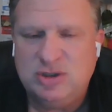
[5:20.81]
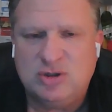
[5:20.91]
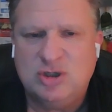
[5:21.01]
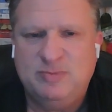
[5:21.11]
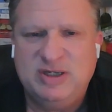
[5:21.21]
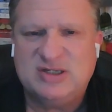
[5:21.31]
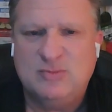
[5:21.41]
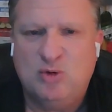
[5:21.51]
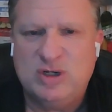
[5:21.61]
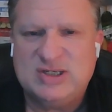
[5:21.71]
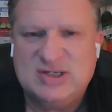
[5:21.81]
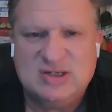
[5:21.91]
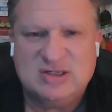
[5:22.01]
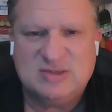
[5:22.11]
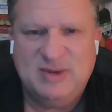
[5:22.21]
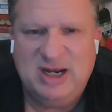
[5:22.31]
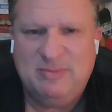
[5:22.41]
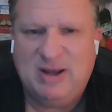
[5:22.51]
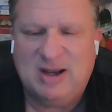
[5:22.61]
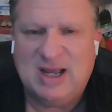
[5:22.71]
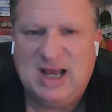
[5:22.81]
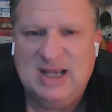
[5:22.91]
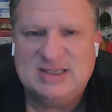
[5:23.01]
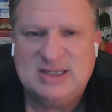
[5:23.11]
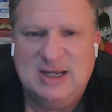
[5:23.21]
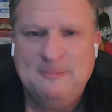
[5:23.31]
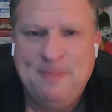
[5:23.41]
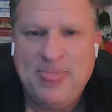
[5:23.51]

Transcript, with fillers: There could be some more decisions made about guys that